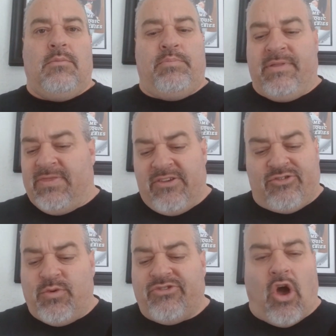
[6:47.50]
But
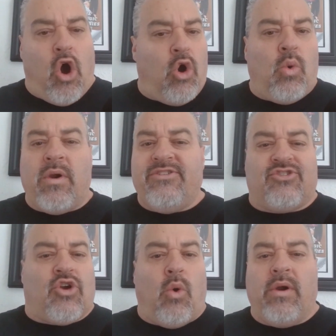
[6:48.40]
this was always
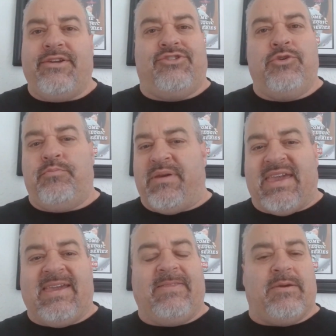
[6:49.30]
going to
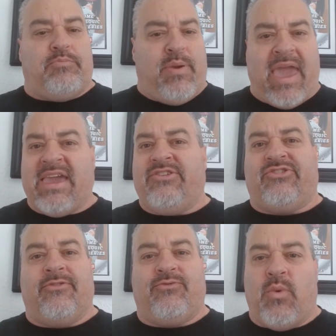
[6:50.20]
be the pace
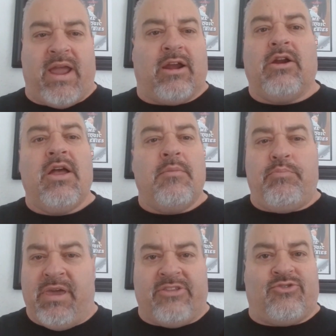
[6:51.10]
of where
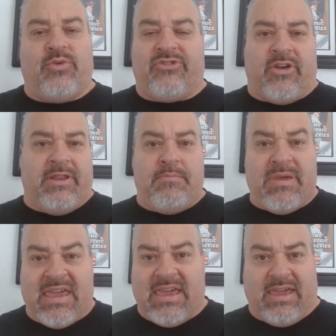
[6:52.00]
Pitts was going to
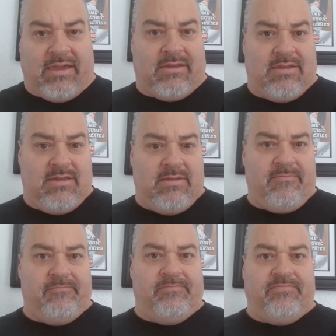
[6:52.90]
be.
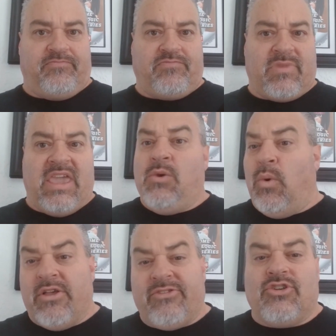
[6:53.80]
He
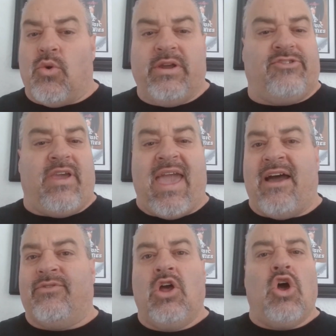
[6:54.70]
wasn't going to
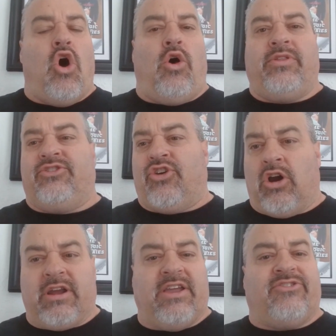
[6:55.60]
have all the
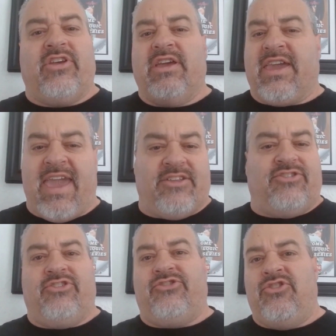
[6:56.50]
targets,
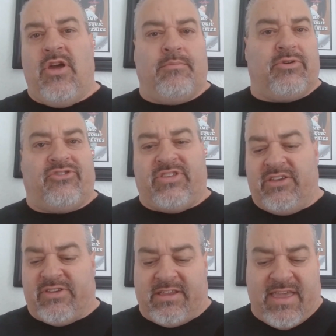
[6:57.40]
catches, numbers,
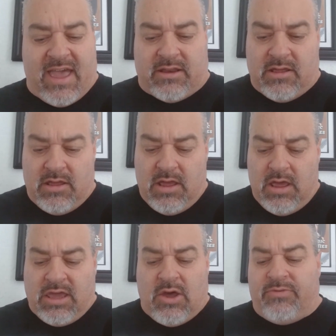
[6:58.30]
things like that.
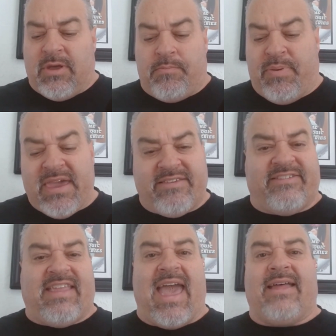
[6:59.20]
You know, the big
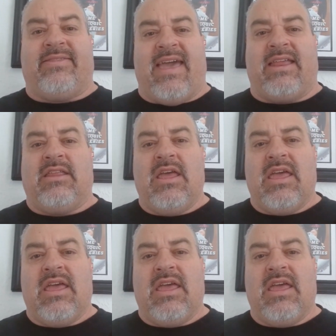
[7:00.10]
stat that